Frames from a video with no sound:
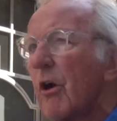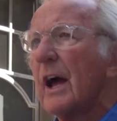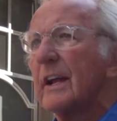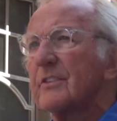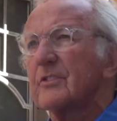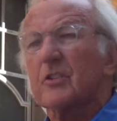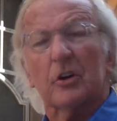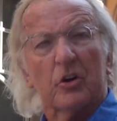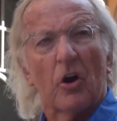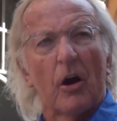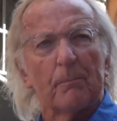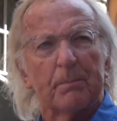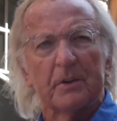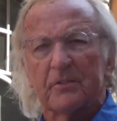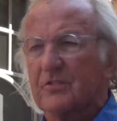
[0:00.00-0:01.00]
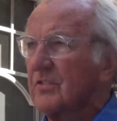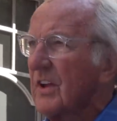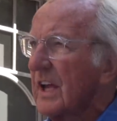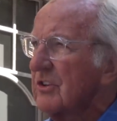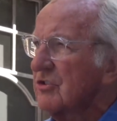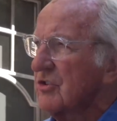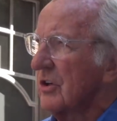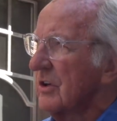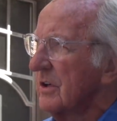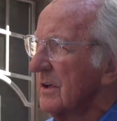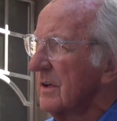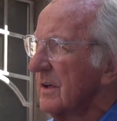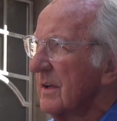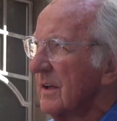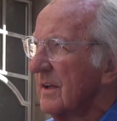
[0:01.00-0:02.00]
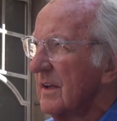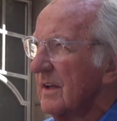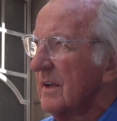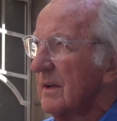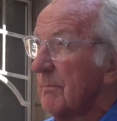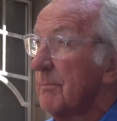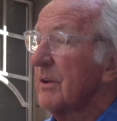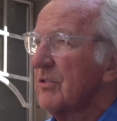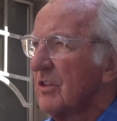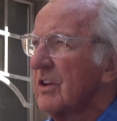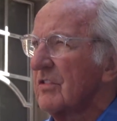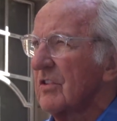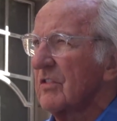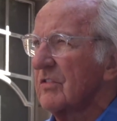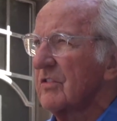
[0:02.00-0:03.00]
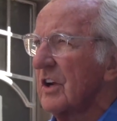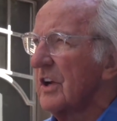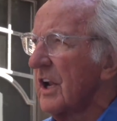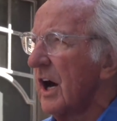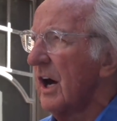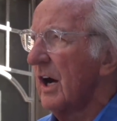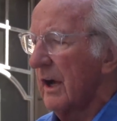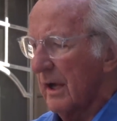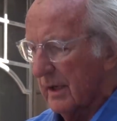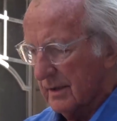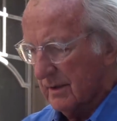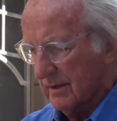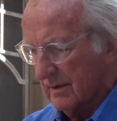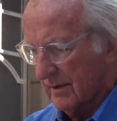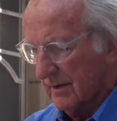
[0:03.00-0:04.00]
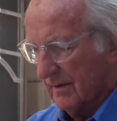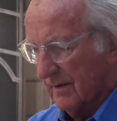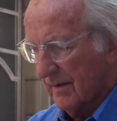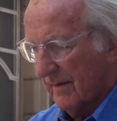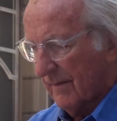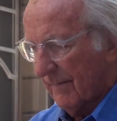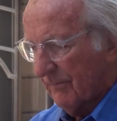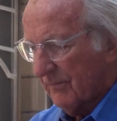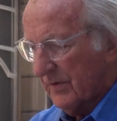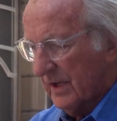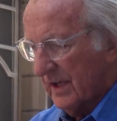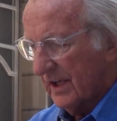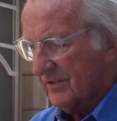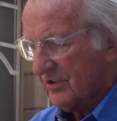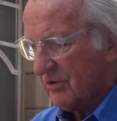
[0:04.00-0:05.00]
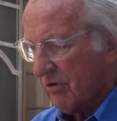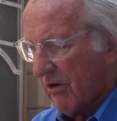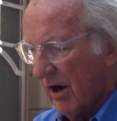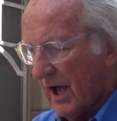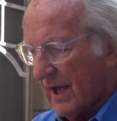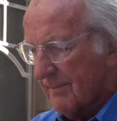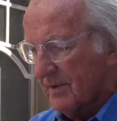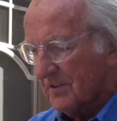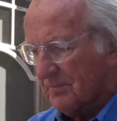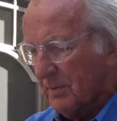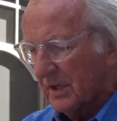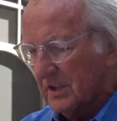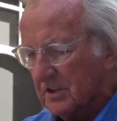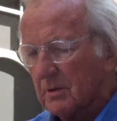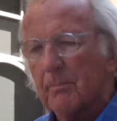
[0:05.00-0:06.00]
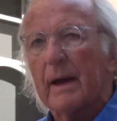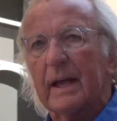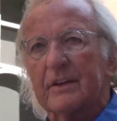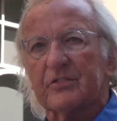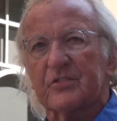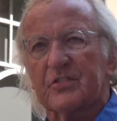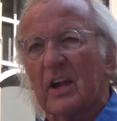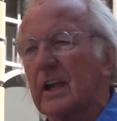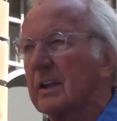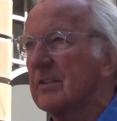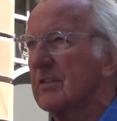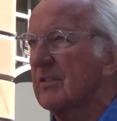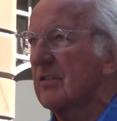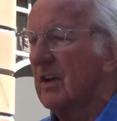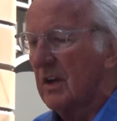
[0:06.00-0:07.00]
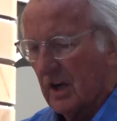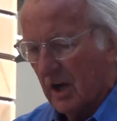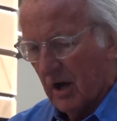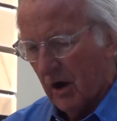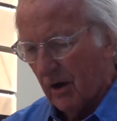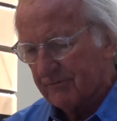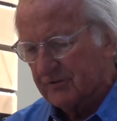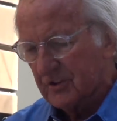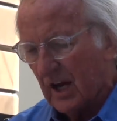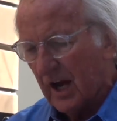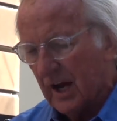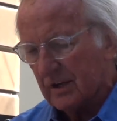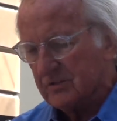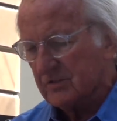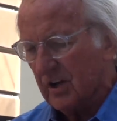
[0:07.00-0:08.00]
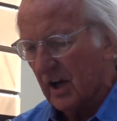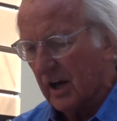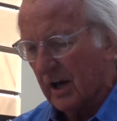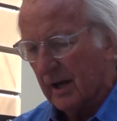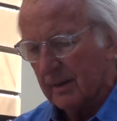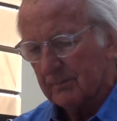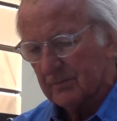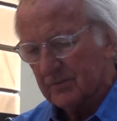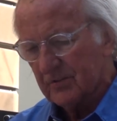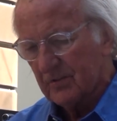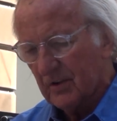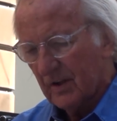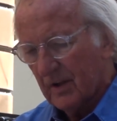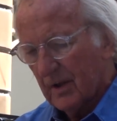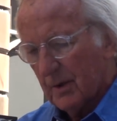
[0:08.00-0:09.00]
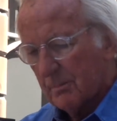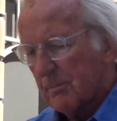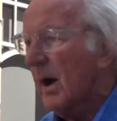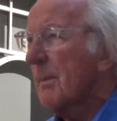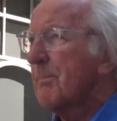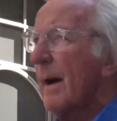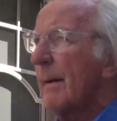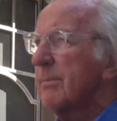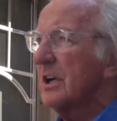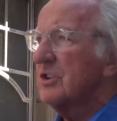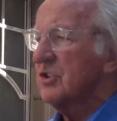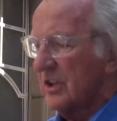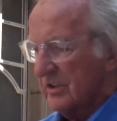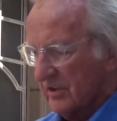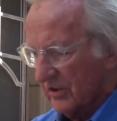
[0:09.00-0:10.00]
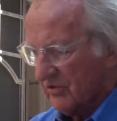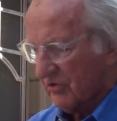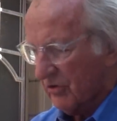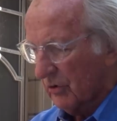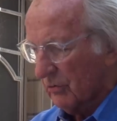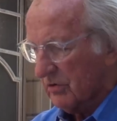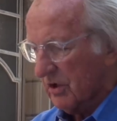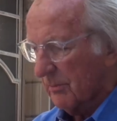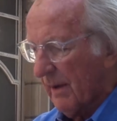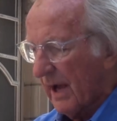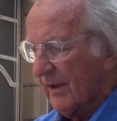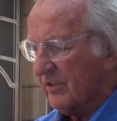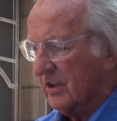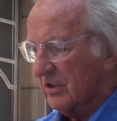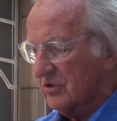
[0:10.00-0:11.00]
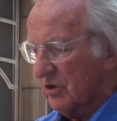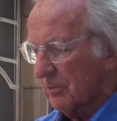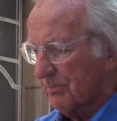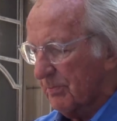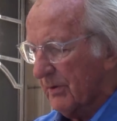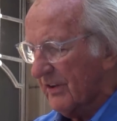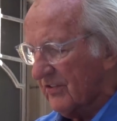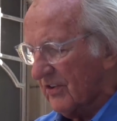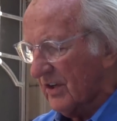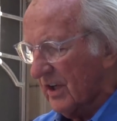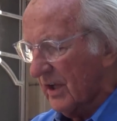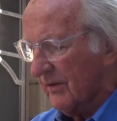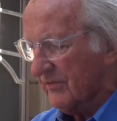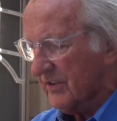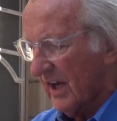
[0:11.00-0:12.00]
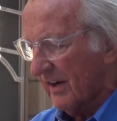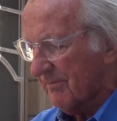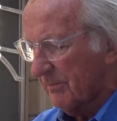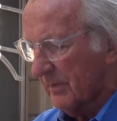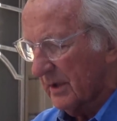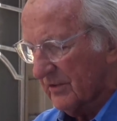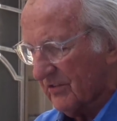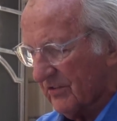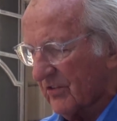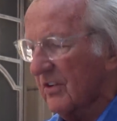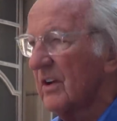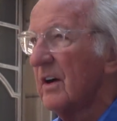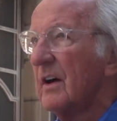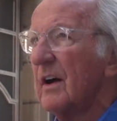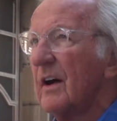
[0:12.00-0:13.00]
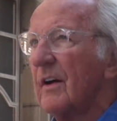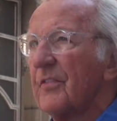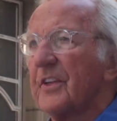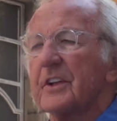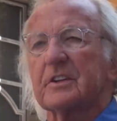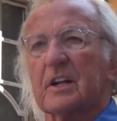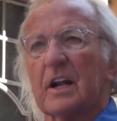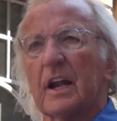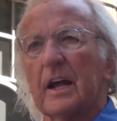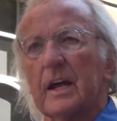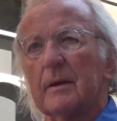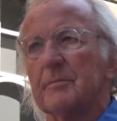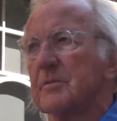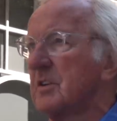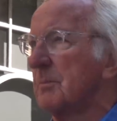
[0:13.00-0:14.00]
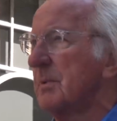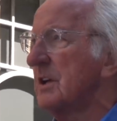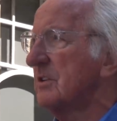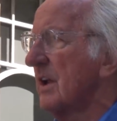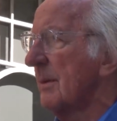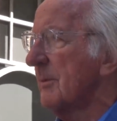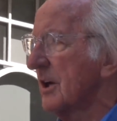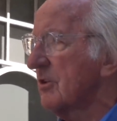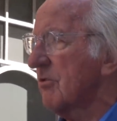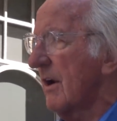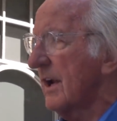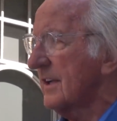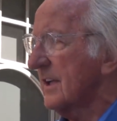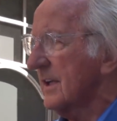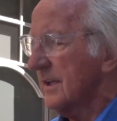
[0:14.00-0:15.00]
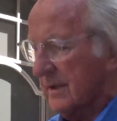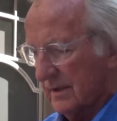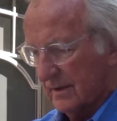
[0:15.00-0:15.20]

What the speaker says: right to compensation, but this is denied. His crime has been to make sense of dark times by publishing the truth about the duplicity of governments that claim to be democratic.